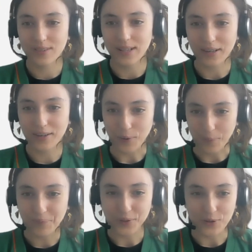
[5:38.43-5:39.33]
like
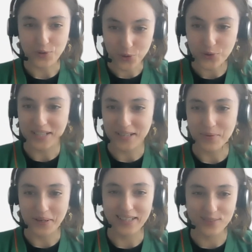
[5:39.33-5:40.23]
truly
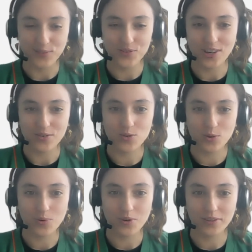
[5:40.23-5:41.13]
willing to change
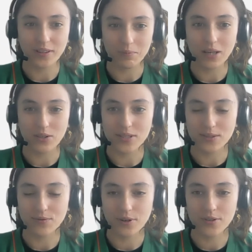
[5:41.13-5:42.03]
the world and make a
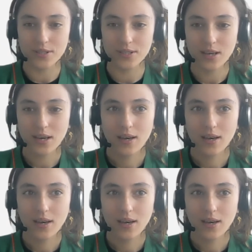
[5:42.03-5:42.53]
difference